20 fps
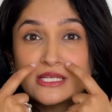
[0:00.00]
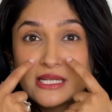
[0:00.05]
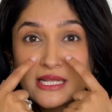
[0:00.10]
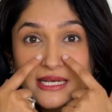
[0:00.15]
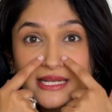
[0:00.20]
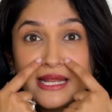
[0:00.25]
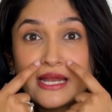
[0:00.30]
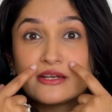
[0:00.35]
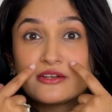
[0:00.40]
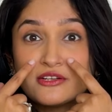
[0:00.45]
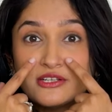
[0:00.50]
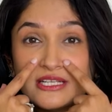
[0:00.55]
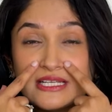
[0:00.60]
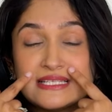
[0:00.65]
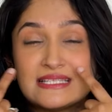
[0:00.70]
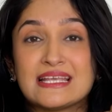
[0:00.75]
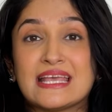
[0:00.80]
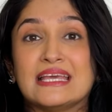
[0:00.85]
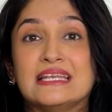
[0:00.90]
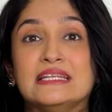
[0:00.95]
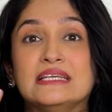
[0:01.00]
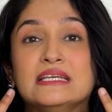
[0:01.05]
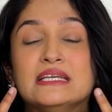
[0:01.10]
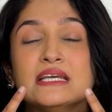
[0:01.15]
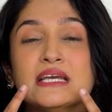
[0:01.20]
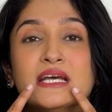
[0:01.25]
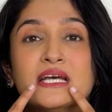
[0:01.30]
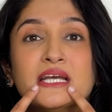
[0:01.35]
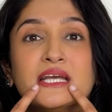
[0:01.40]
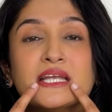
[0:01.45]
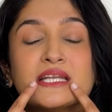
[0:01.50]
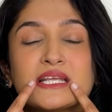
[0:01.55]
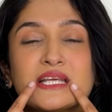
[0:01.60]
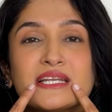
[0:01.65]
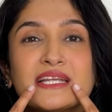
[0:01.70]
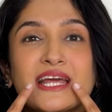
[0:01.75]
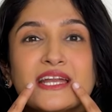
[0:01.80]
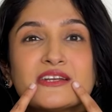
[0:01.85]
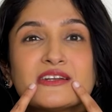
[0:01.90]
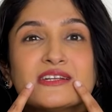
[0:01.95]
it can get really scaly. It can
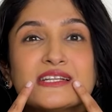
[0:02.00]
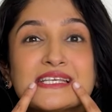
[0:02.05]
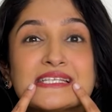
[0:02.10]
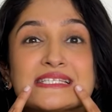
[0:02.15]
get really